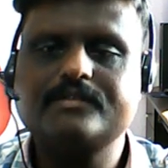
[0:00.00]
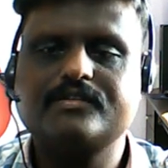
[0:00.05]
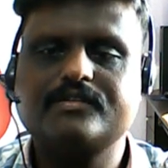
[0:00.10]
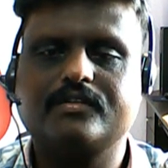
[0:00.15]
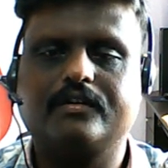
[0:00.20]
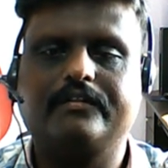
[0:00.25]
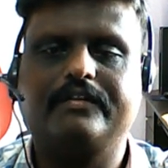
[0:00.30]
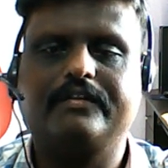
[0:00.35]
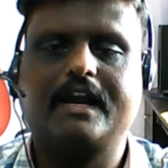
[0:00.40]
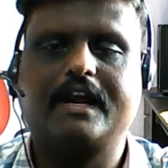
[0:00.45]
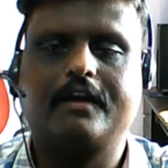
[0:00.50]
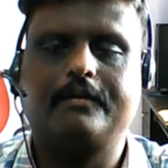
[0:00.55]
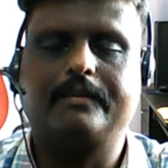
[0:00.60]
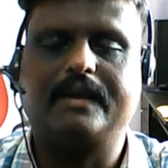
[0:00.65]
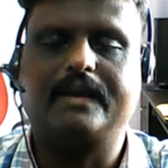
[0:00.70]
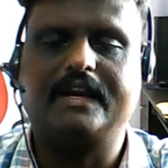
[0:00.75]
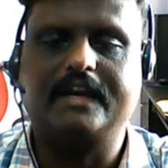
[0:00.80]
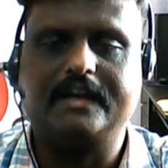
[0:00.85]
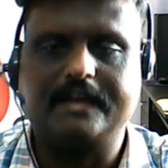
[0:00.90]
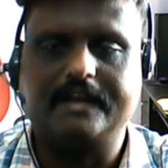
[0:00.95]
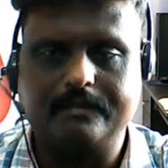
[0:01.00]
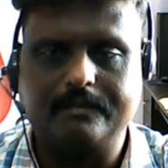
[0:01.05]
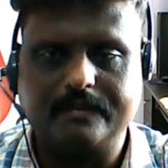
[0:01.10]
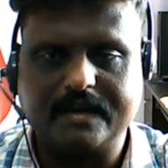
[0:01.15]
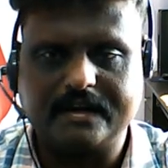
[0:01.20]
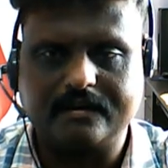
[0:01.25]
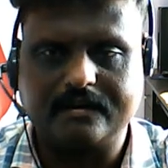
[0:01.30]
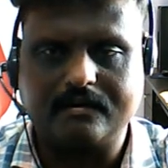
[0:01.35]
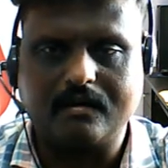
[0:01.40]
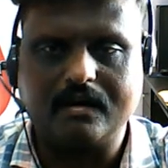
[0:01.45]
so we have made a
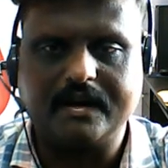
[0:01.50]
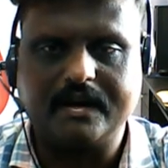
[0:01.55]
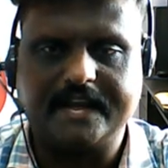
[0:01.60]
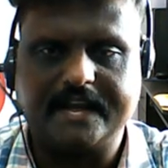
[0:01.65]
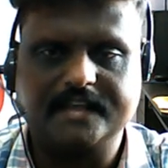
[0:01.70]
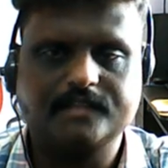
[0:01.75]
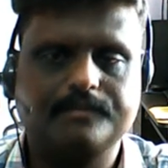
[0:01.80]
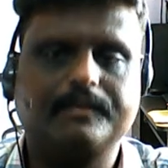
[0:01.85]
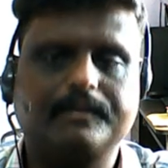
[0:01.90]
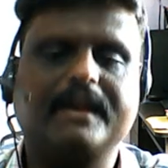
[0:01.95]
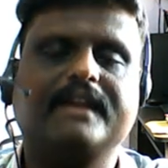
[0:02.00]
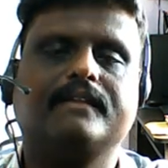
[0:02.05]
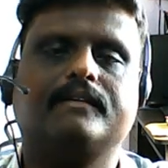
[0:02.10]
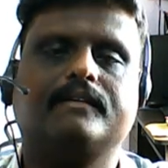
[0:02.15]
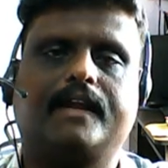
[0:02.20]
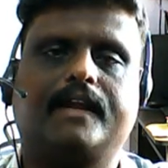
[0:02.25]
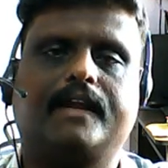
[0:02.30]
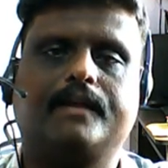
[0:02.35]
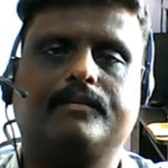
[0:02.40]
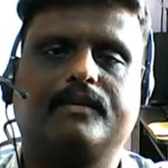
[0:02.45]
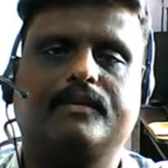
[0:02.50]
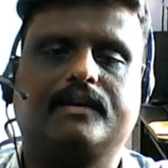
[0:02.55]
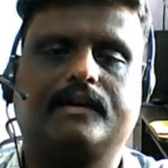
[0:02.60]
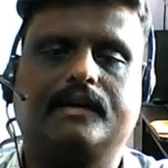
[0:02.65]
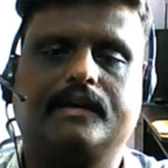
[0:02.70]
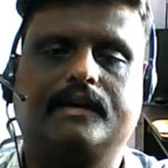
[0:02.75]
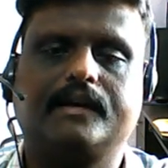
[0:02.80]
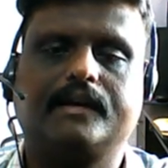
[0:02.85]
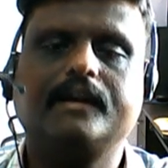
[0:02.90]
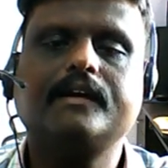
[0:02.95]
template called explain the table
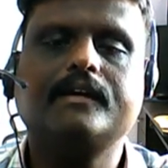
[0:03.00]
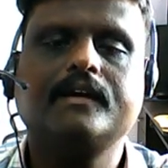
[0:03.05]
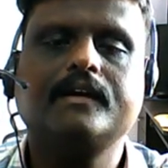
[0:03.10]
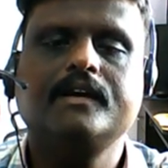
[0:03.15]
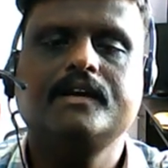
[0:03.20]
content.